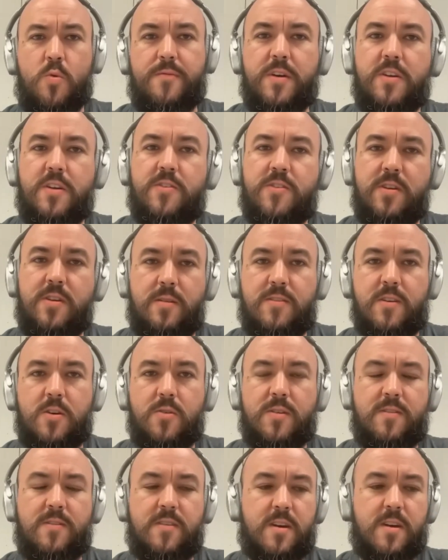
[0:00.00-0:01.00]
efficient. So
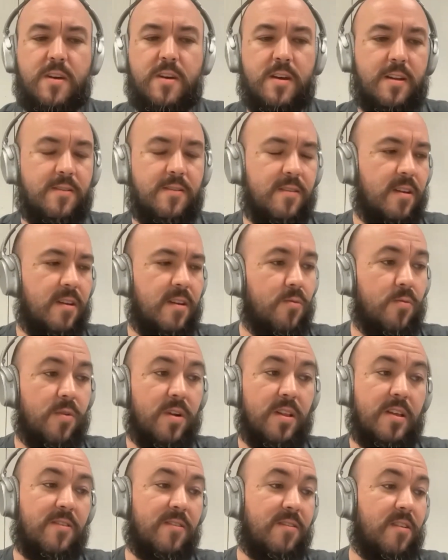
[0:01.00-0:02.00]
it's
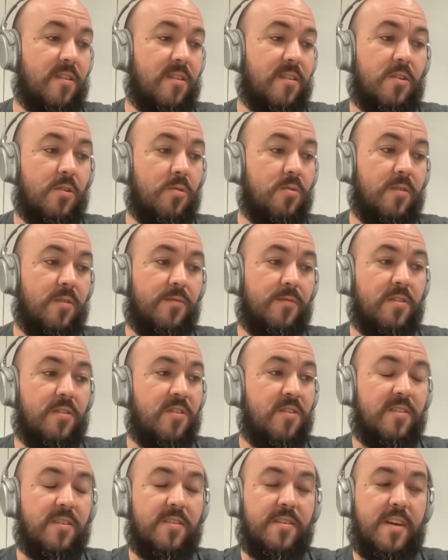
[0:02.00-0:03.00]
really just a huge
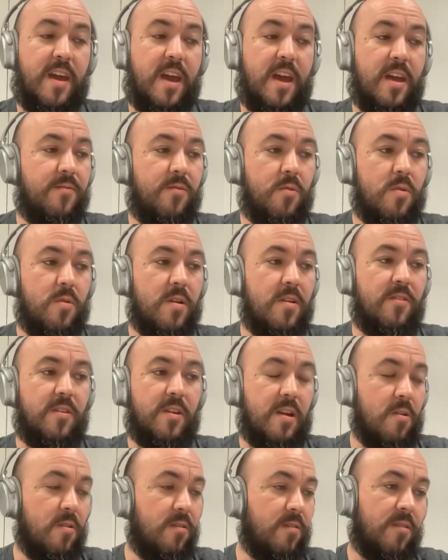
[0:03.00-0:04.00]
efficiency gain for
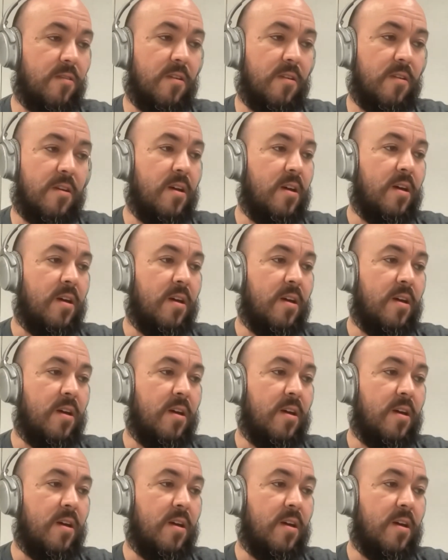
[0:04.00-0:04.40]
engineers.